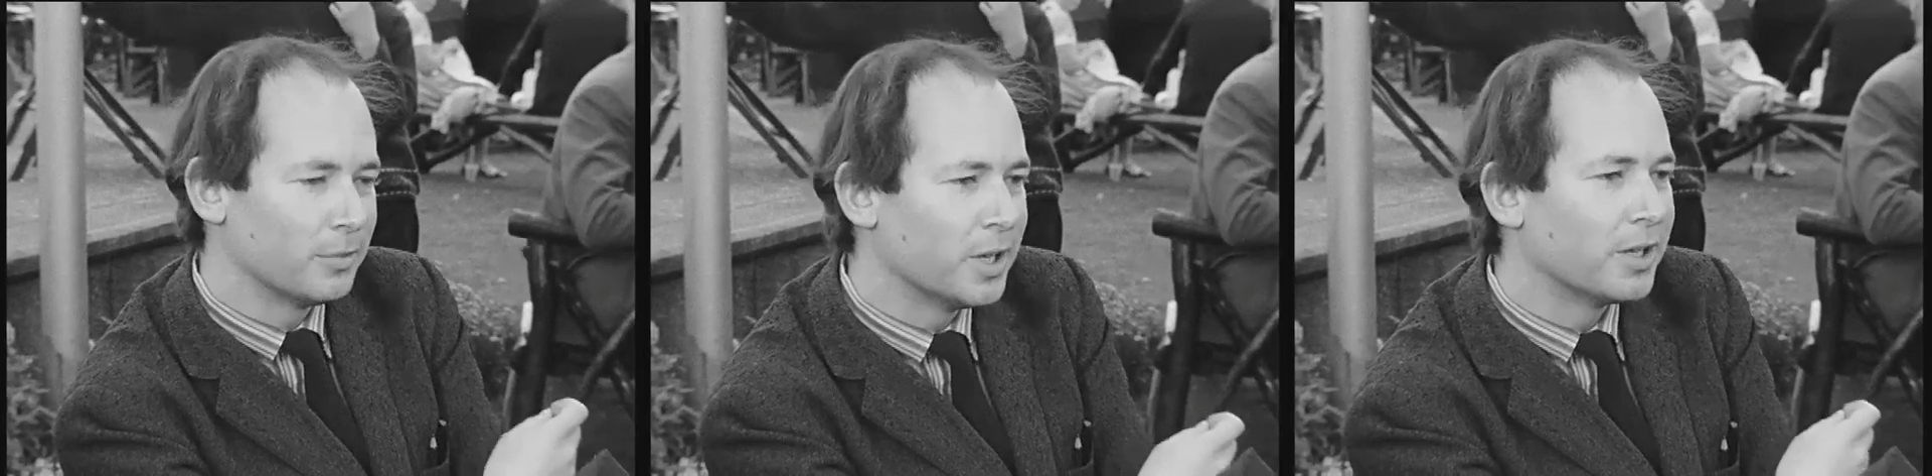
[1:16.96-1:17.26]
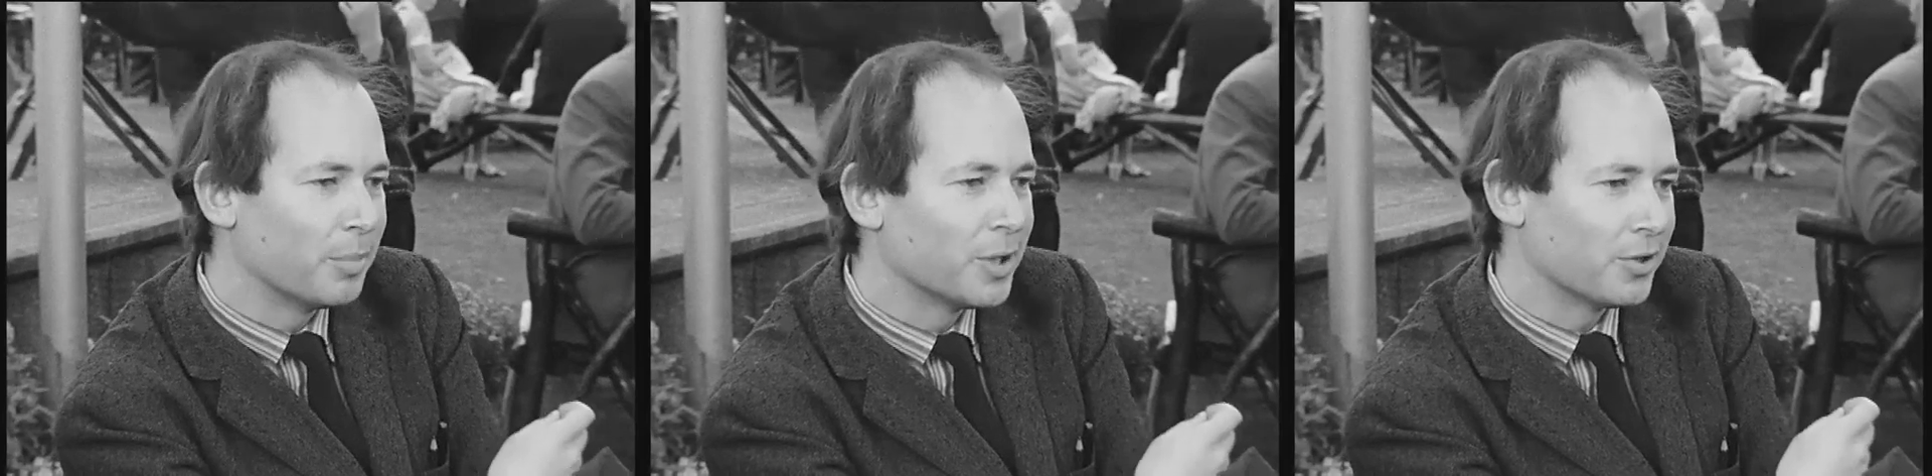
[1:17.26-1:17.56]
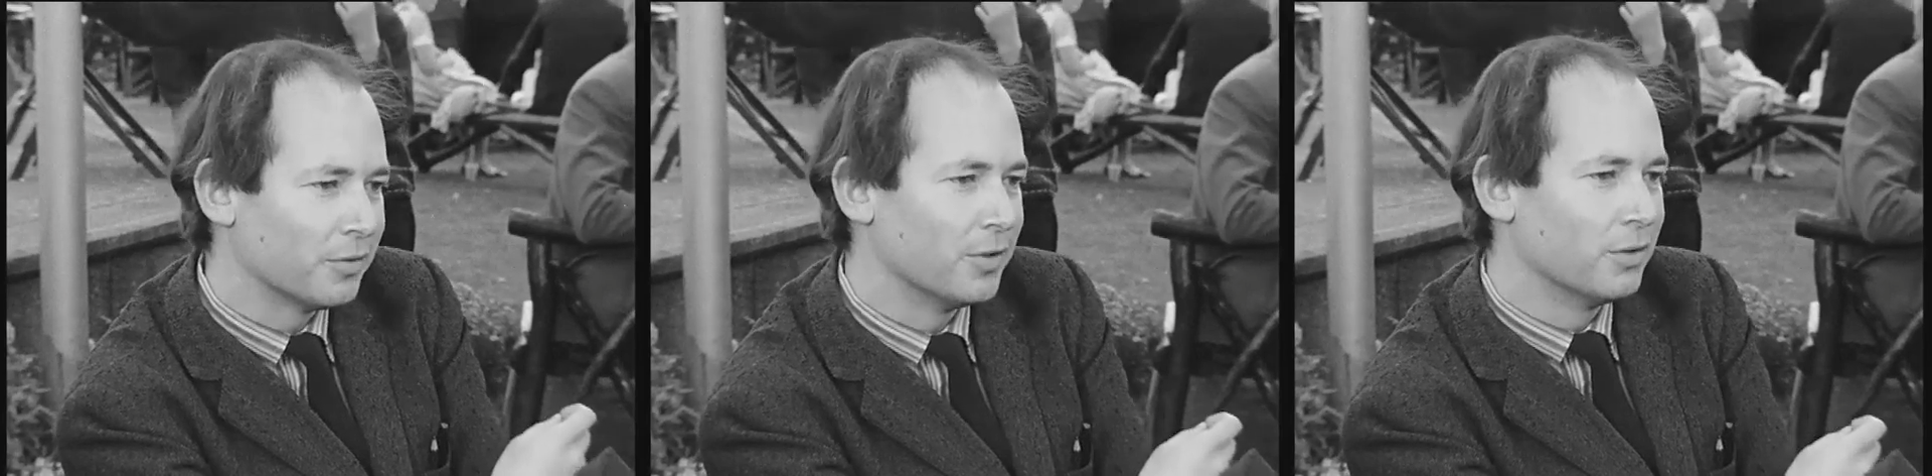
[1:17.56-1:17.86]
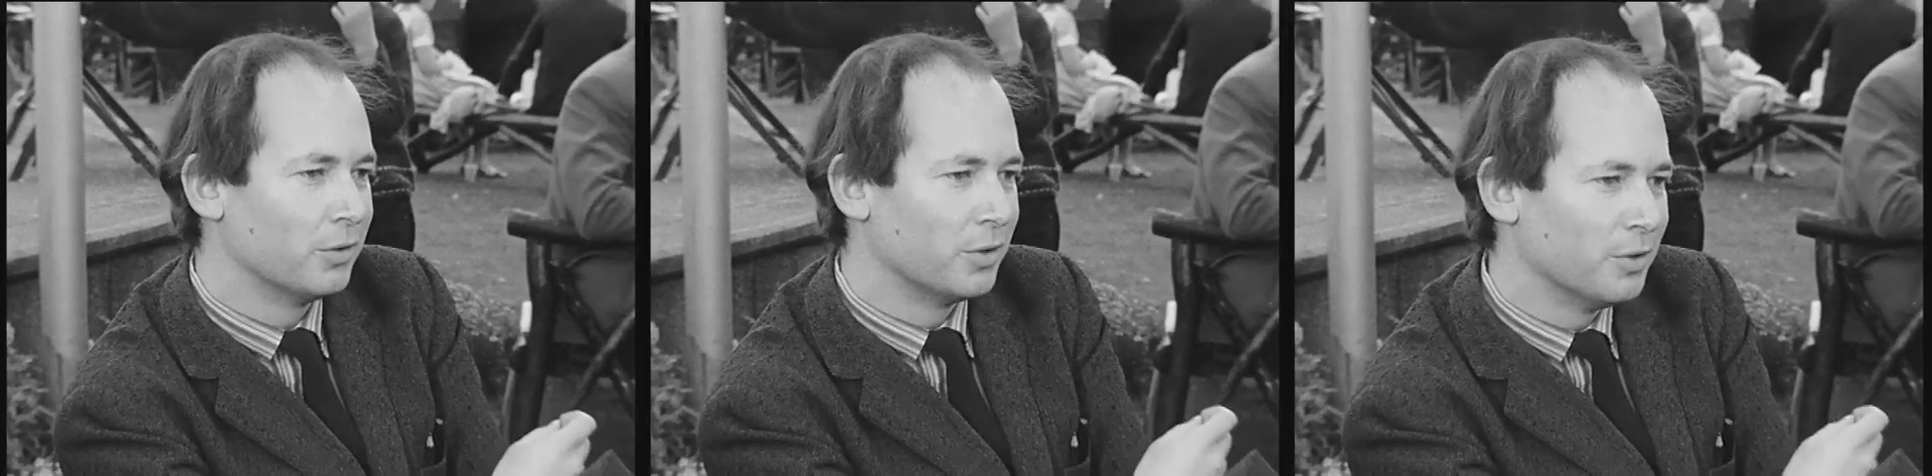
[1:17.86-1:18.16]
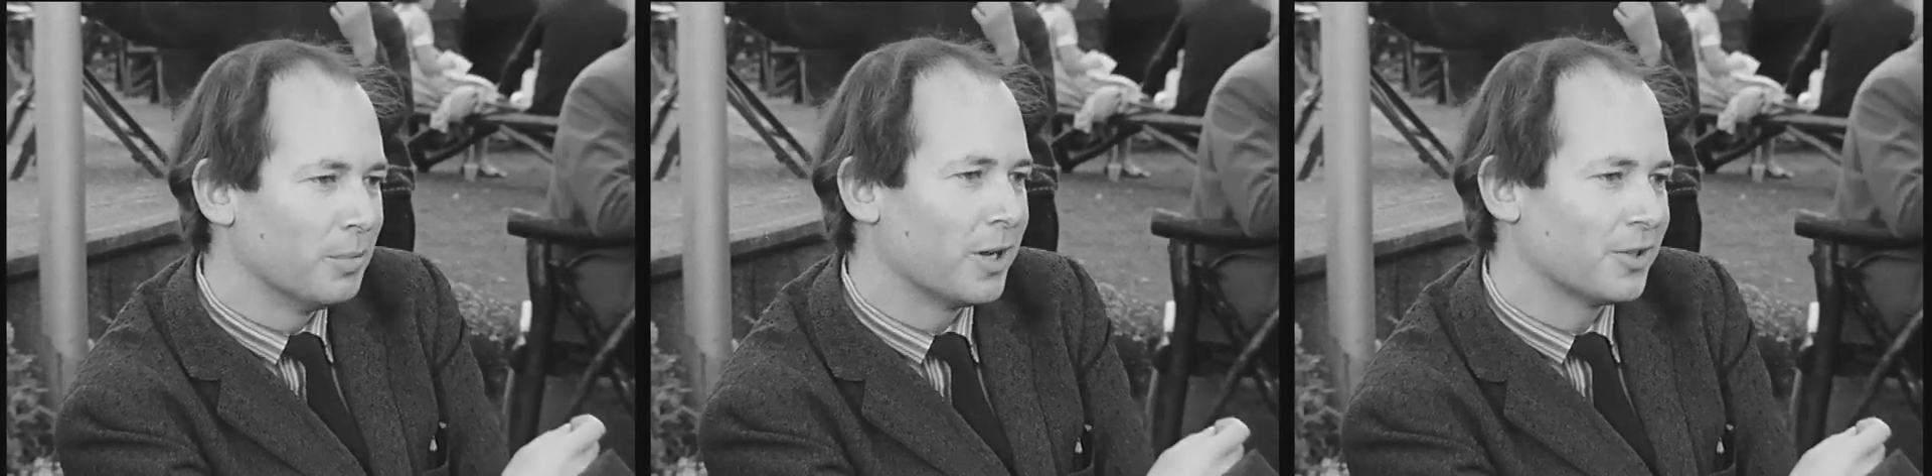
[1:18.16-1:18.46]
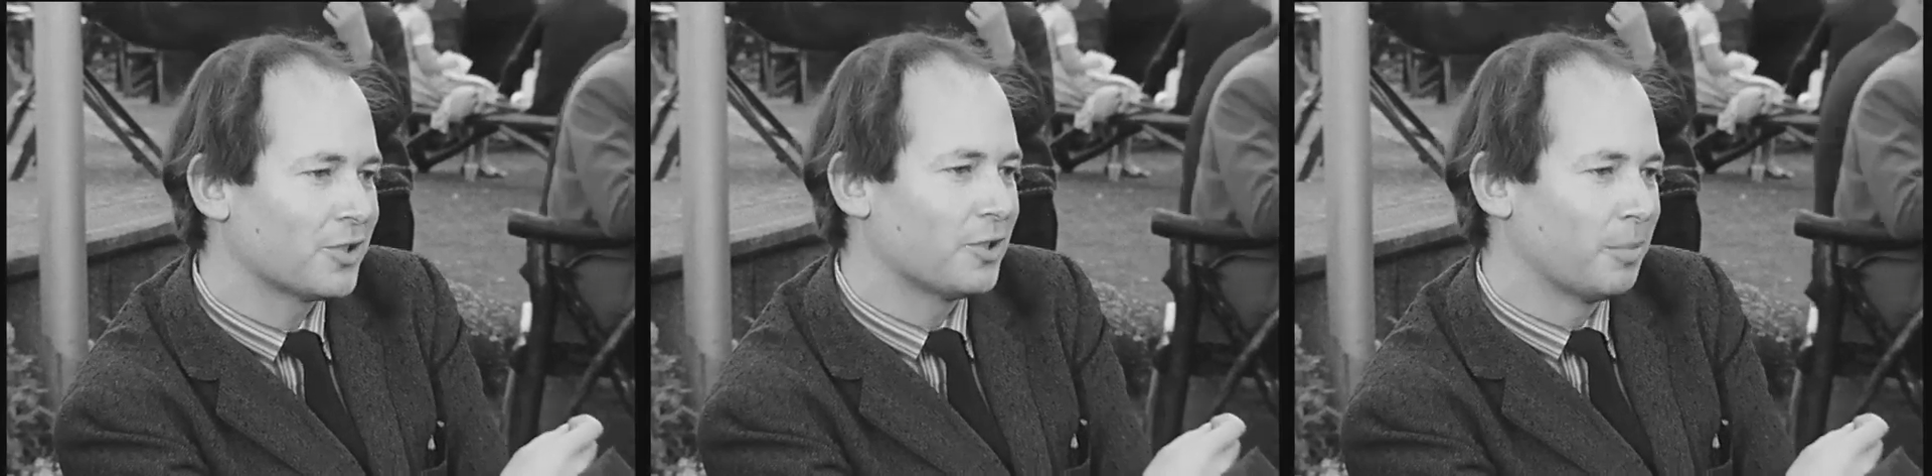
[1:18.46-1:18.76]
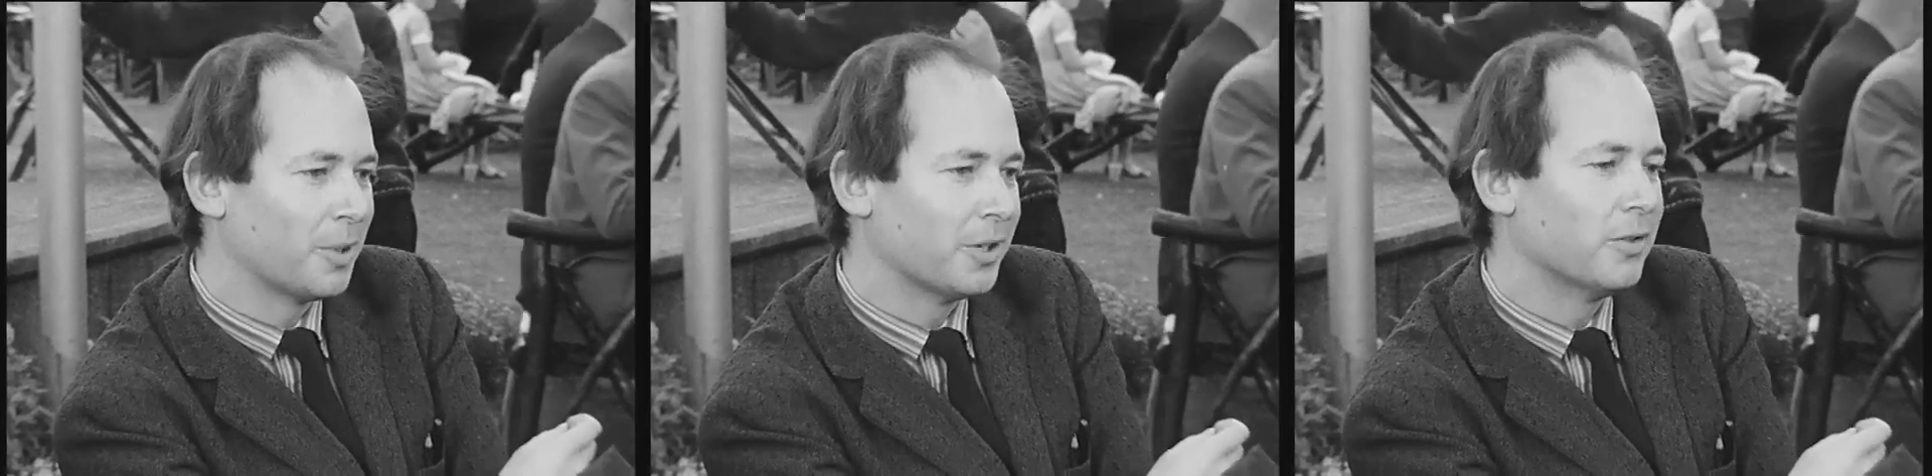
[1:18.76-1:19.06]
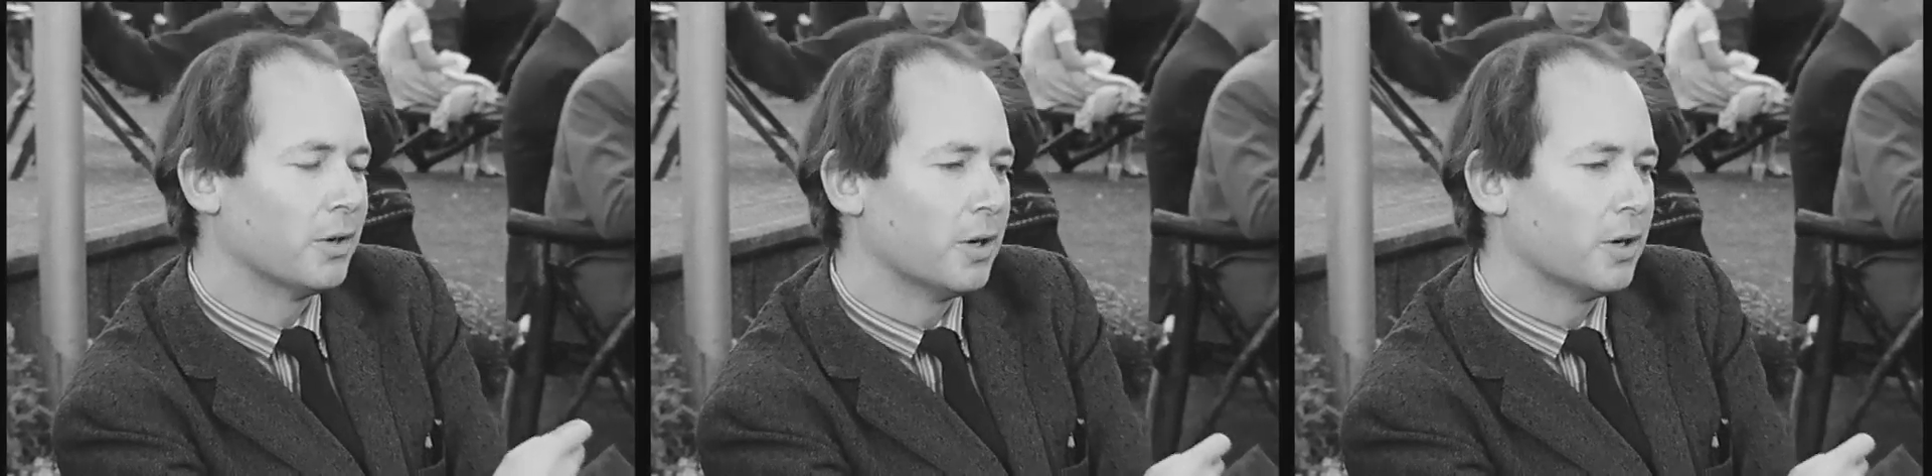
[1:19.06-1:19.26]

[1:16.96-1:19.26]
to make a picture of you. Do you mind stopping?